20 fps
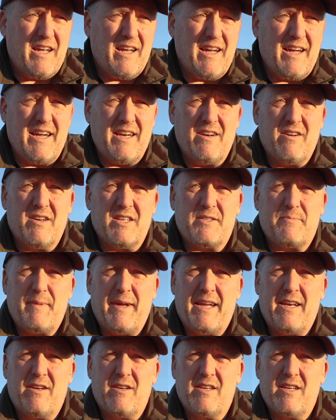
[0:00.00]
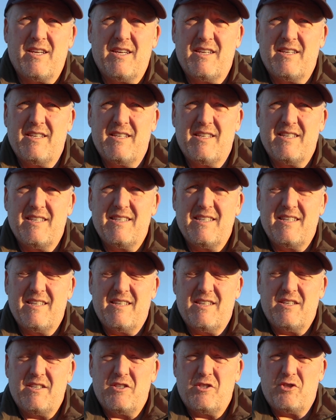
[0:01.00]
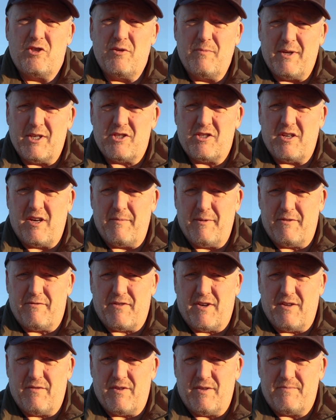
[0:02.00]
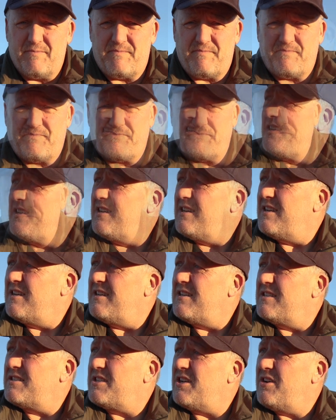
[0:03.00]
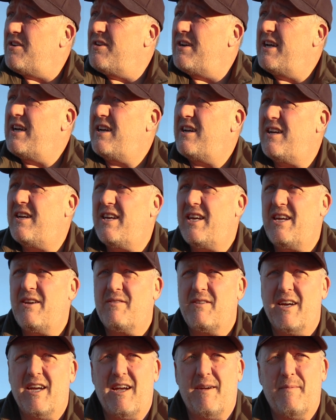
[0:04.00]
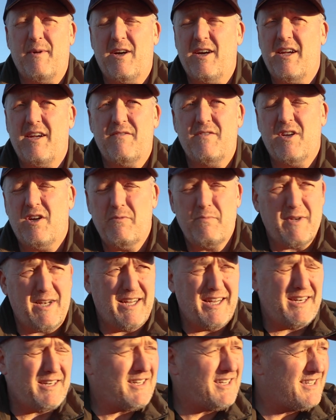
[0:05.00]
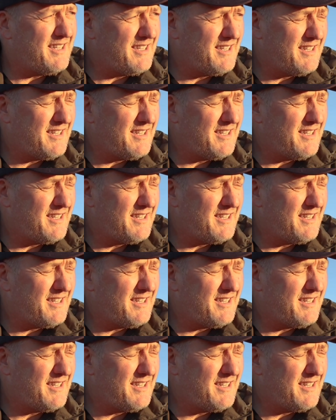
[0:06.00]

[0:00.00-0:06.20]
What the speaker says: and I spend too much time in front of it. So here I am. I have no plan,